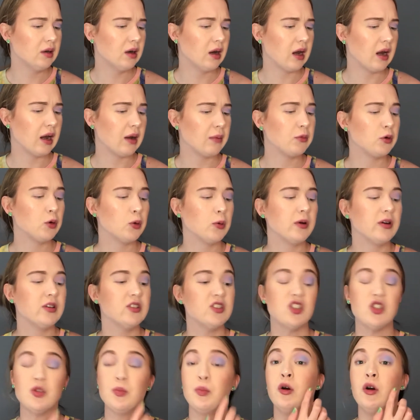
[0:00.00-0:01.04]
I'm going
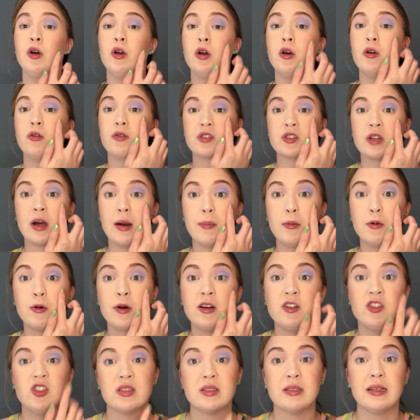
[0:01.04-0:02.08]
to put over top of where I
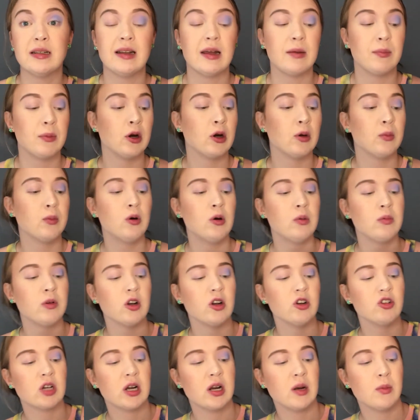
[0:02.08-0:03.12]
just laid that purple, I'm going
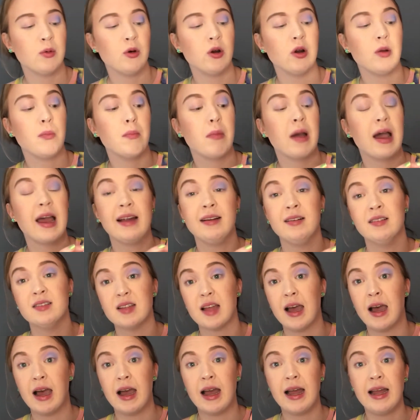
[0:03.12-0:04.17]
to try to put Mind's
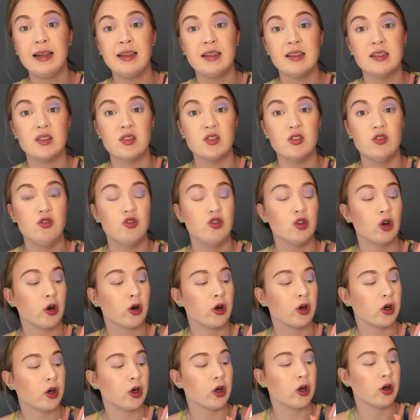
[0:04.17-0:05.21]
Eye, this
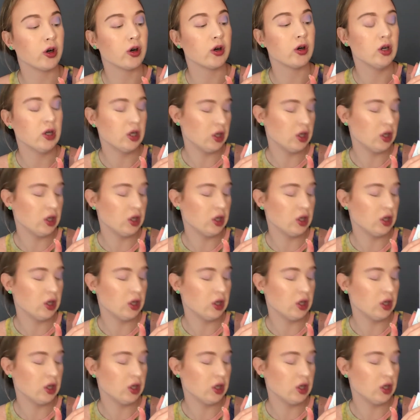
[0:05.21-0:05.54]
darker